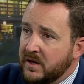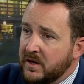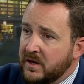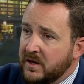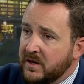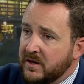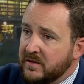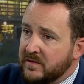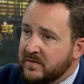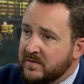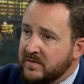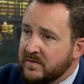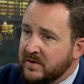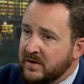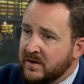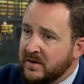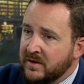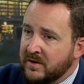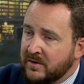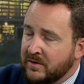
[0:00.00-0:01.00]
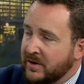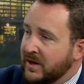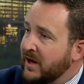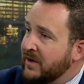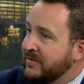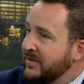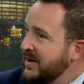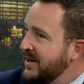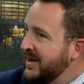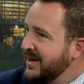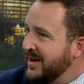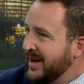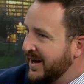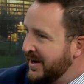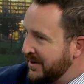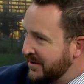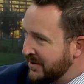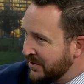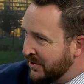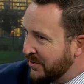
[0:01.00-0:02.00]
It's, you know, a lot of it.
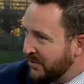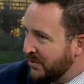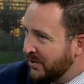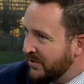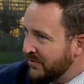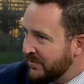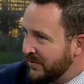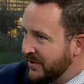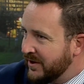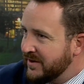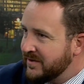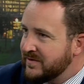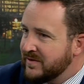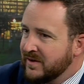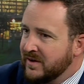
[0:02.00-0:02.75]
I, didn't go to war for this.